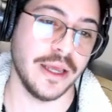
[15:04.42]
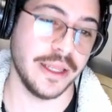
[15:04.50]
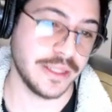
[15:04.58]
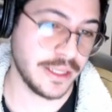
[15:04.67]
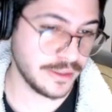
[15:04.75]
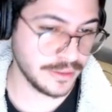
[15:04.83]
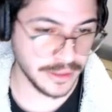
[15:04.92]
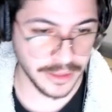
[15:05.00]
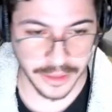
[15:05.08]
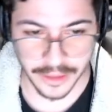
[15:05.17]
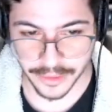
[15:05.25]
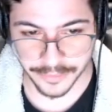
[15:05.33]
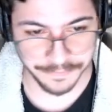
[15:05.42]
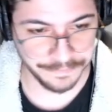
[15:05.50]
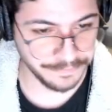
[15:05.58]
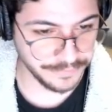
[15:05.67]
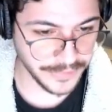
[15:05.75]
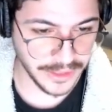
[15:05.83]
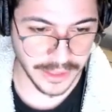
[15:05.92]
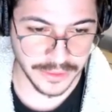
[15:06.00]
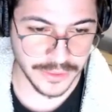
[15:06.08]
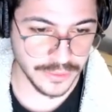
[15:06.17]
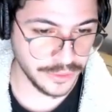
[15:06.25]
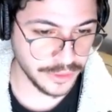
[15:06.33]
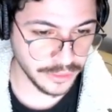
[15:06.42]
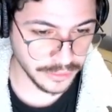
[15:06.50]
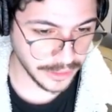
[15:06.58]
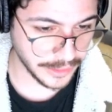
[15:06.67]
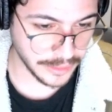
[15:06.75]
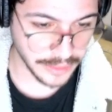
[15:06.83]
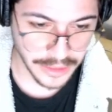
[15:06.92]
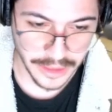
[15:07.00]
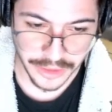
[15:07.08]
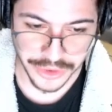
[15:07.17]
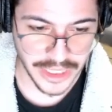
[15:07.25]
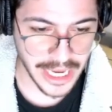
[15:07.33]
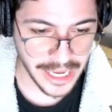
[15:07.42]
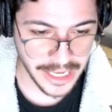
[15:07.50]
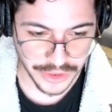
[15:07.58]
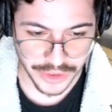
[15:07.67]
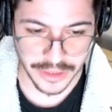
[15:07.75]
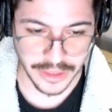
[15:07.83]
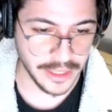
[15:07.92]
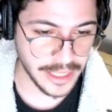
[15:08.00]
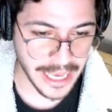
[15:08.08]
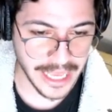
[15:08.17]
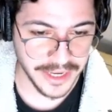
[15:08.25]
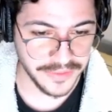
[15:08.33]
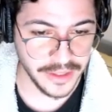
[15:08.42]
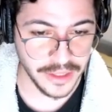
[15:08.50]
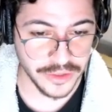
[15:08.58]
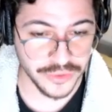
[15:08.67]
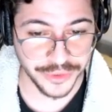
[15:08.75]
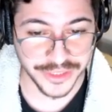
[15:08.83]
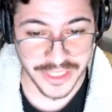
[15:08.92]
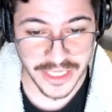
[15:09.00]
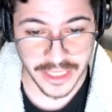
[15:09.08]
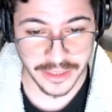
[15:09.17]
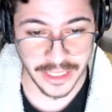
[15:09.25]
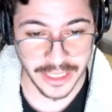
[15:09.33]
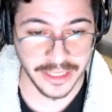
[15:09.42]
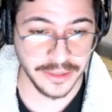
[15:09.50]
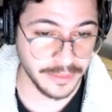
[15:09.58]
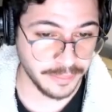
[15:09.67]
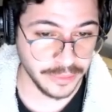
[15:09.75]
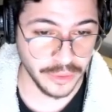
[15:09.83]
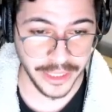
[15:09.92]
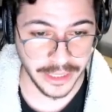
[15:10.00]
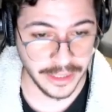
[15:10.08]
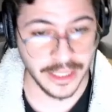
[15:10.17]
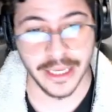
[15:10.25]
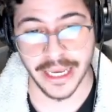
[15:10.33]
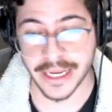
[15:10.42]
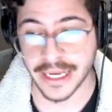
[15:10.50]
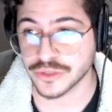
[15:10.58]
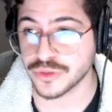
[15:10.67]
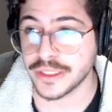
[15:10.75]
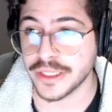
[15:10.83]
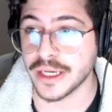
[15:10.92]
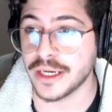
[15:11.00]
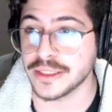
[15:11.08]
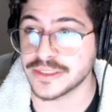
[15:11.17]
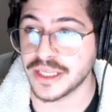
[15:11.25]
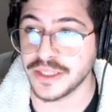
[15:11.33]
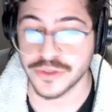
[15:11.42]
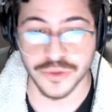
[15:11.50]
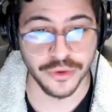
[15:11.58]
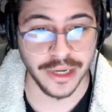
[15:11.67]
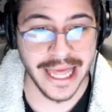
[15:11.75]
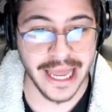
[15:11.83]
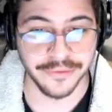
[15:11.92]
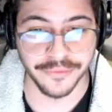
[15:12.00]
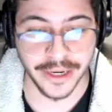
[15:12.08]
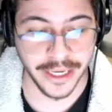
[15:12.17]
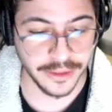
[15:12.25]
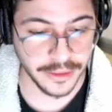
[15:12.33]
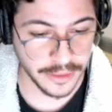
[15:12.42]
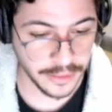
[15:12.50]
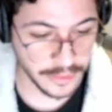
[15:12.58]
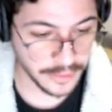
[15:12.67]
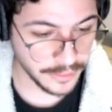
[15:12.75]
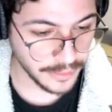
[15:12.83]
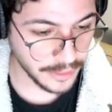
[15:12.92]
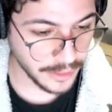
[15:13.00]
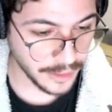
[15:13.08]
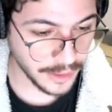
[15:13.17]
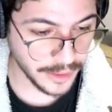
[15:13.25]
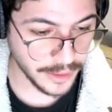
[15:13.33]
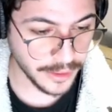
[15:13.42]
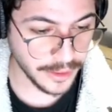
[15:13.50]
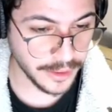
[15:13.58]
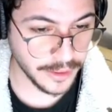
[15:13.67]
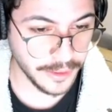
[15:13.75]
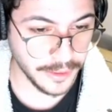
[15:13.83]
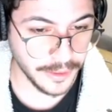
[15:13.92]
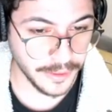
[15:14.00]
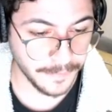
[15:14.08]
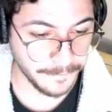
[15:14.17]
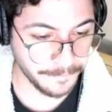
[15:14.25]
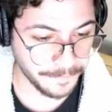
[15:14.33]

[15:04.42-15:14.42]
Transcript: and then get to, like change anything in your scene and then deploy it and actually send your LAN, right? So